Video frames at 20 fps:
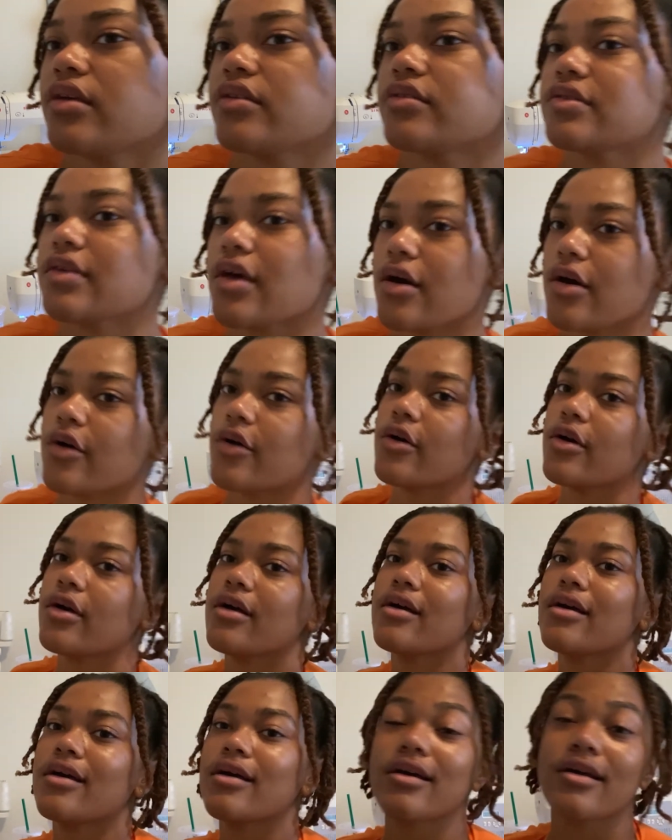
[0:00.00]
So
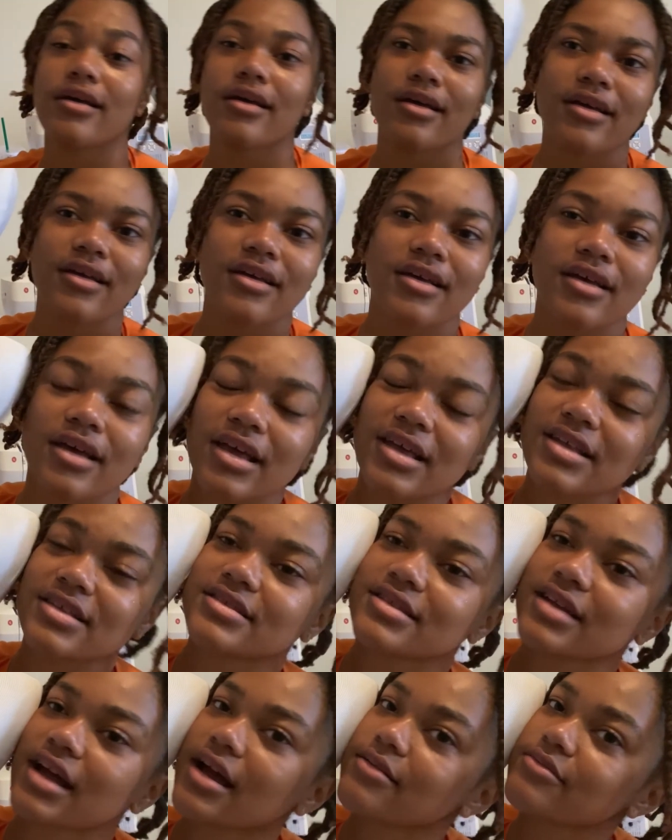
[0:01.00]
it's
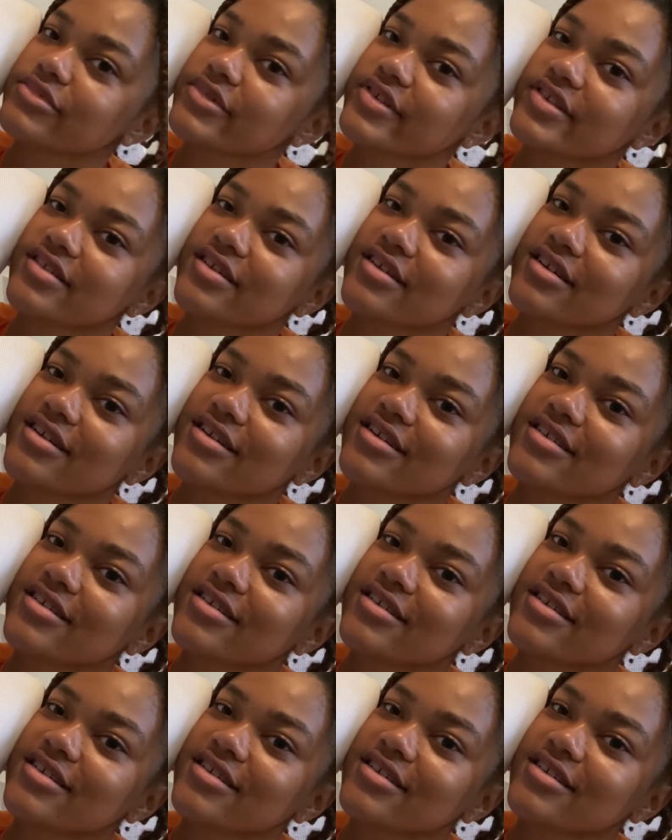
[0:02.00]
time to start